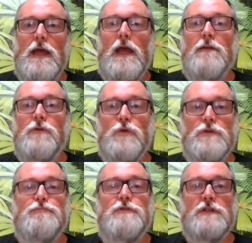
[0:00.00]
And of
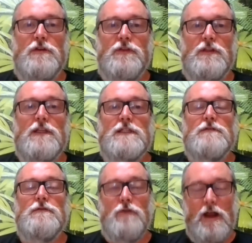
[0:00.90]
course, preserving
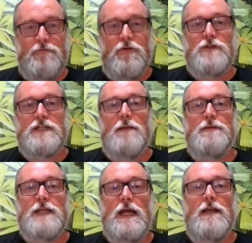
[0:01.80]
this rainforest
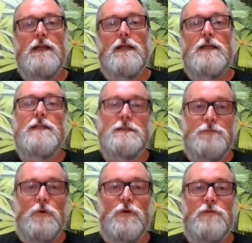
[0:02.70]
habitat is
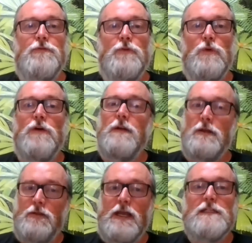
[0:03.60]
important for
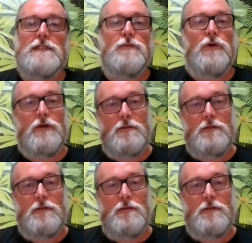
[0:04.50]
cassowary,